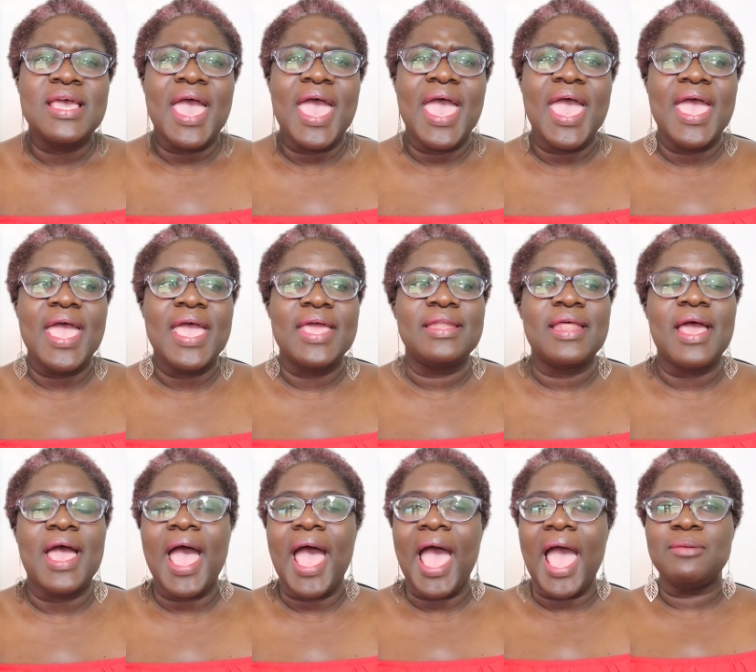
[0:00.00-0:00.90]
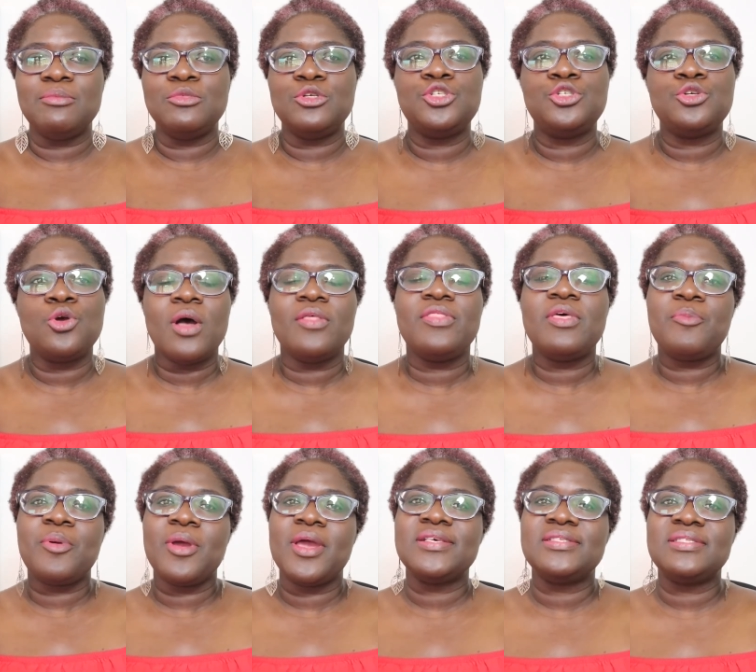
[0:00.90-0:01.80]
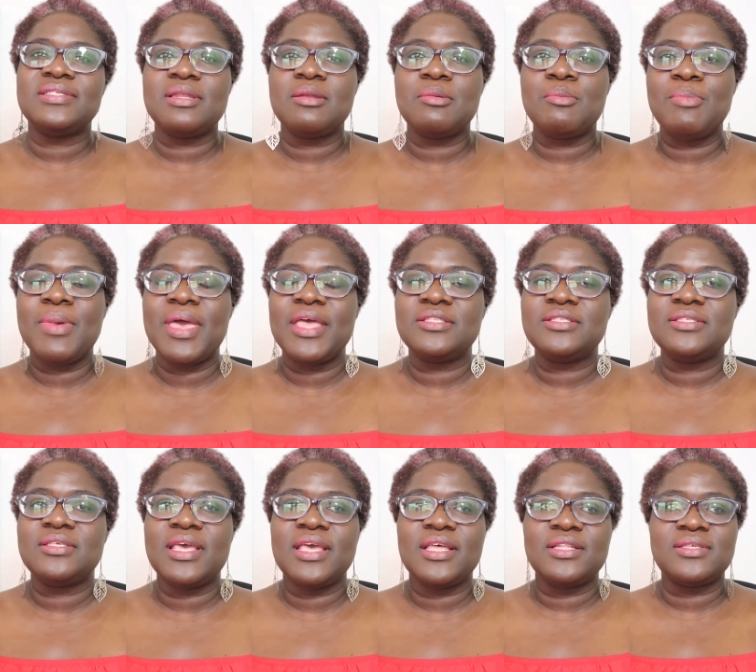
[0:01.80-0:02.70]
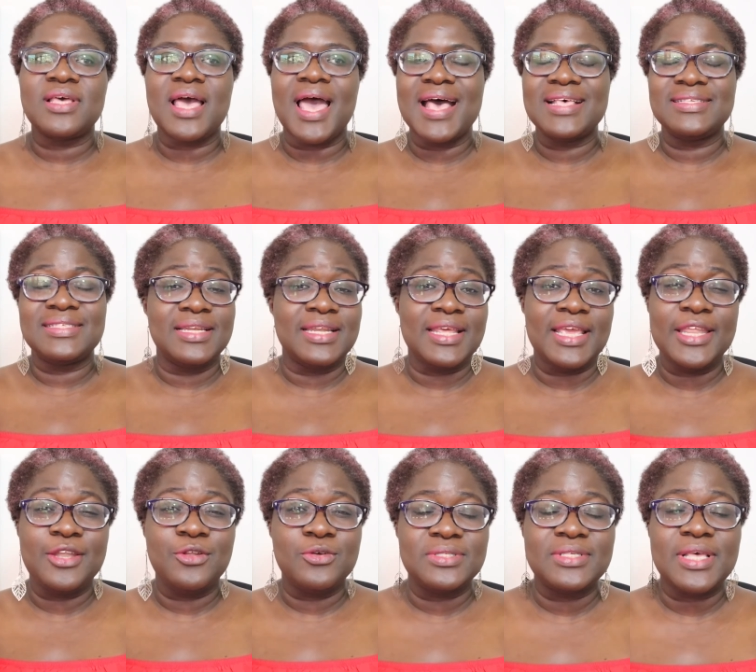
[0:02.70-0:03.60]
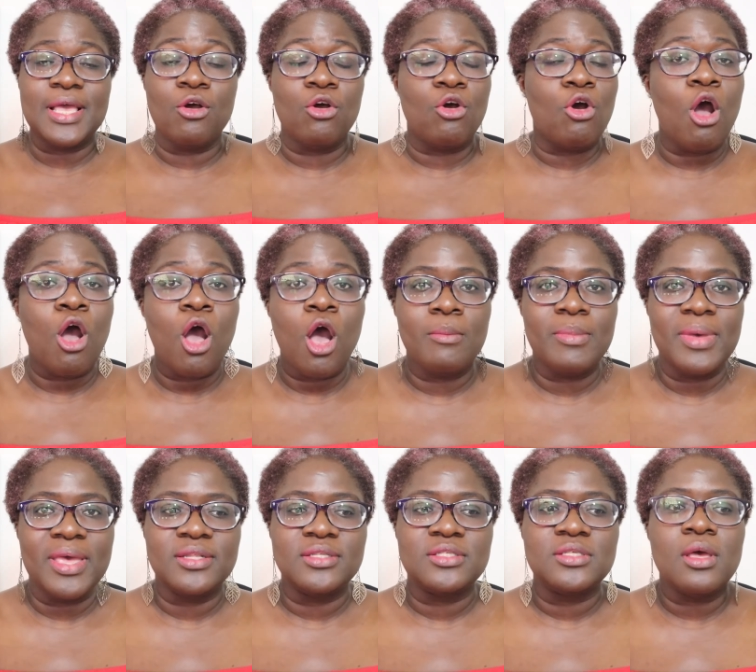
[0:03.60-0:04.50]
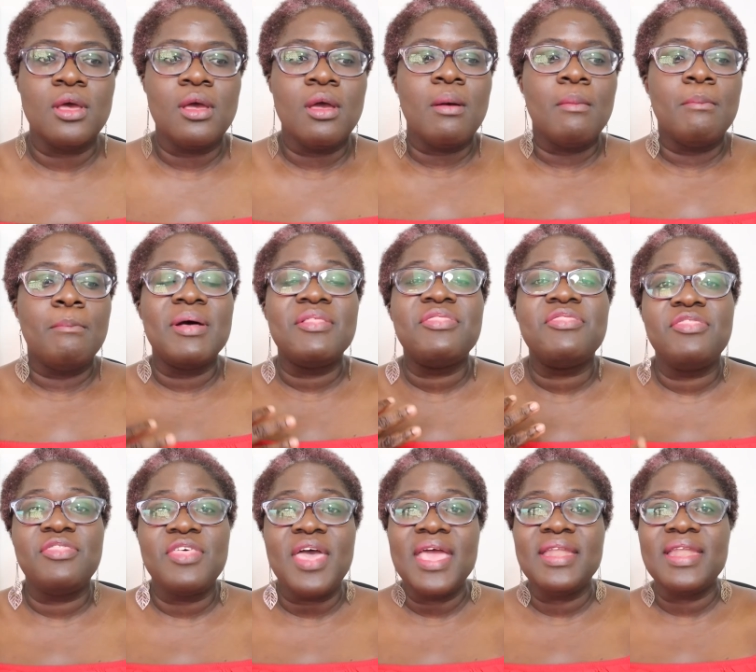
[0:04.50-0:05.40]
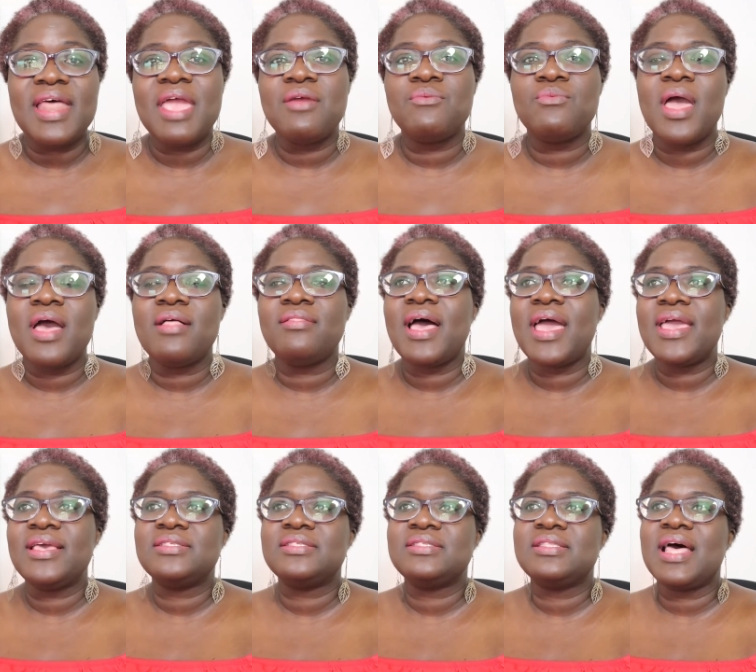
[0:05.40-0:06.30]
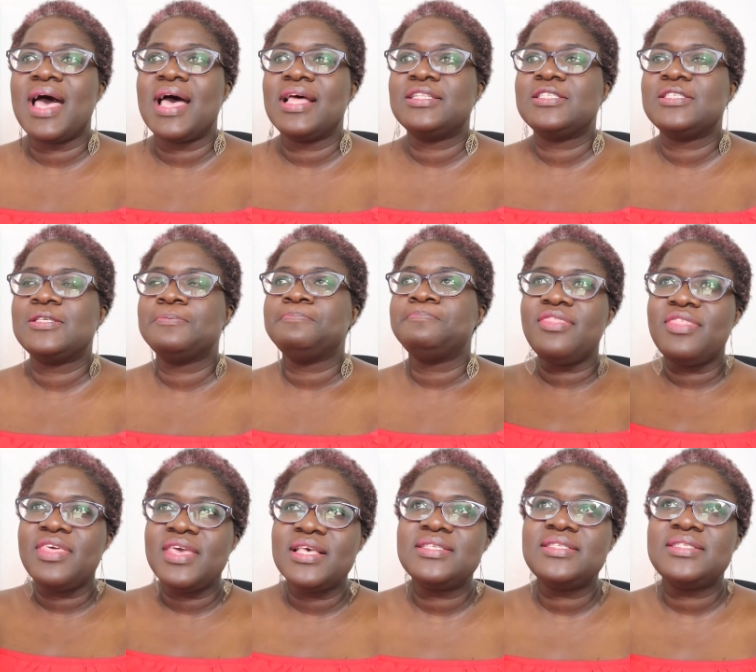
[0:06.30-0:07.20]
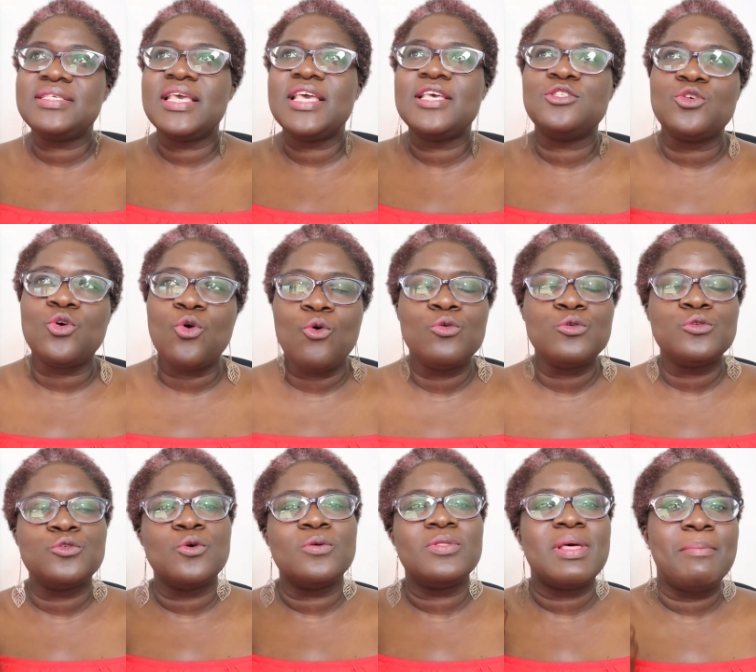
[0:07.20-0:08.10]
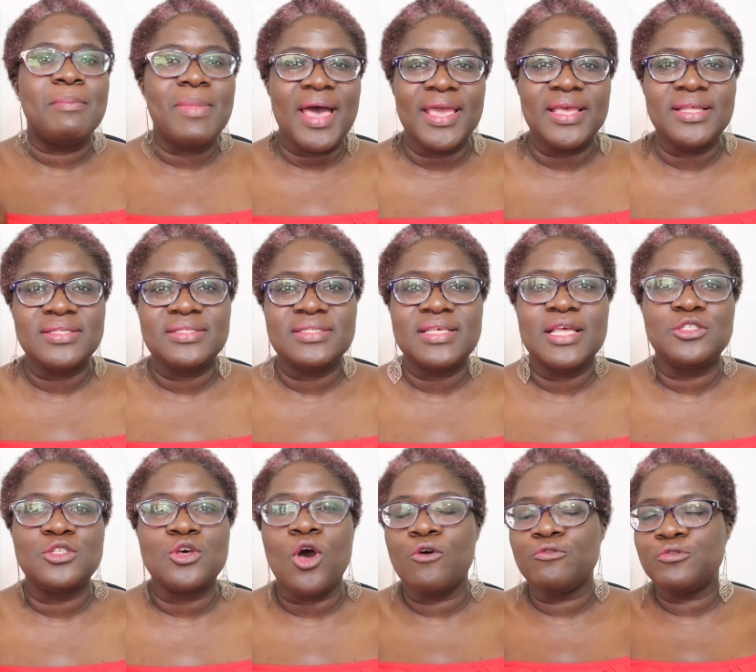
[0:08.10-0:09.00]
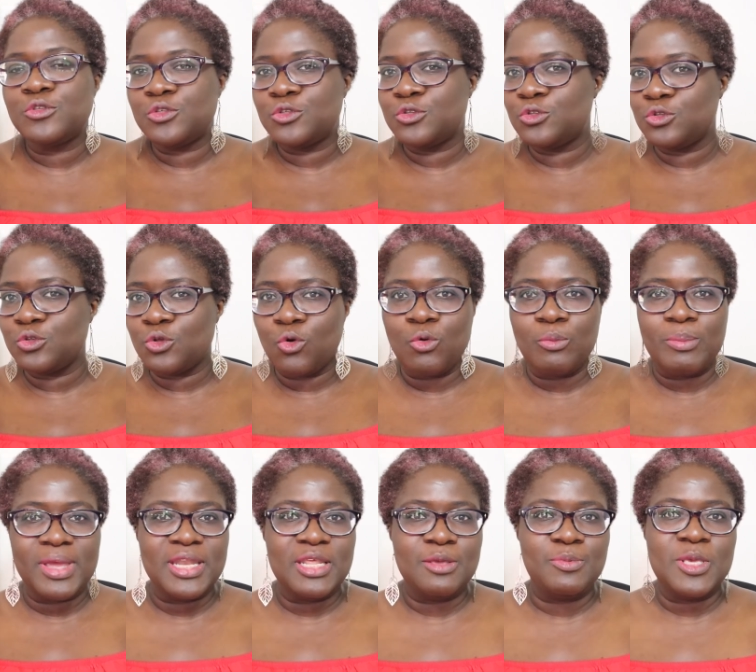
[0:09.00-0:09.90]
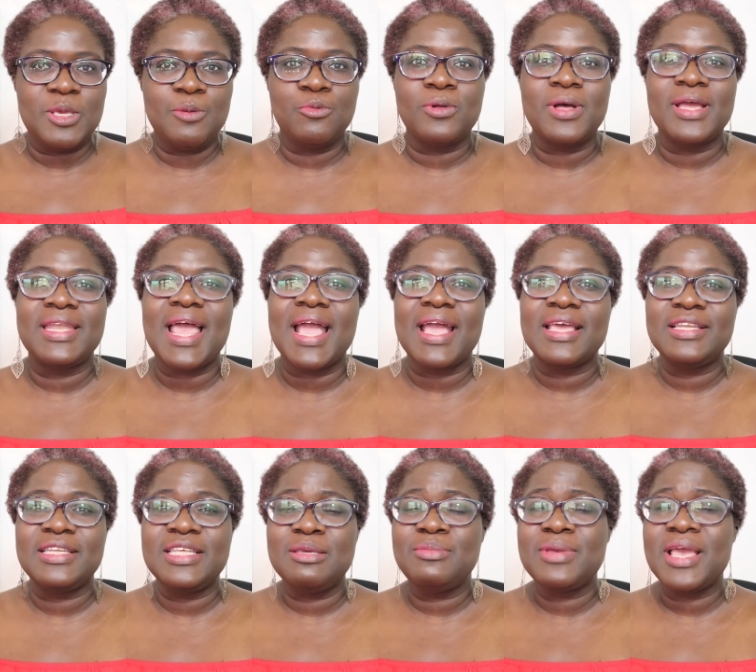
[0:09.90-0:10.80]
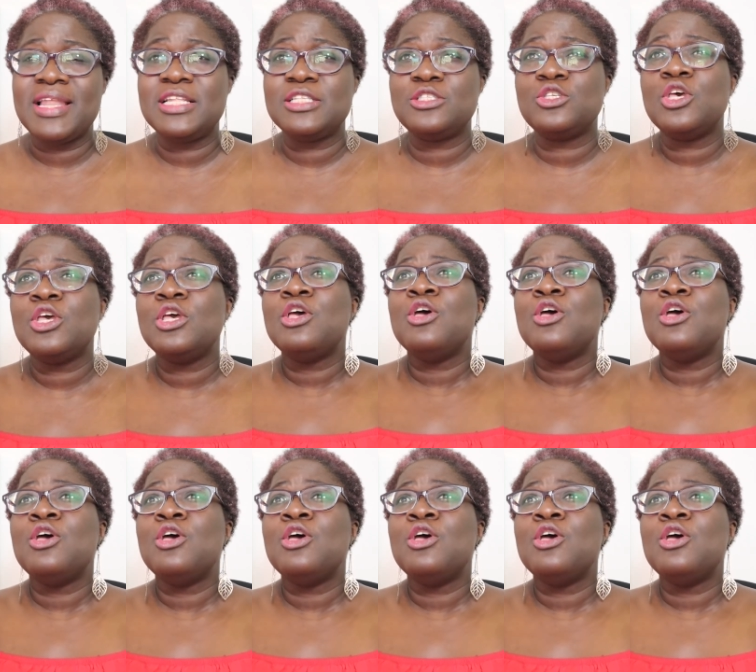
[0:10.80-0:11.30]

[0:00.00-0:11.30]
and I'm sure the person meant it as an innocent comment. But then I realized that this is also the mindset of so many people in academia, and it's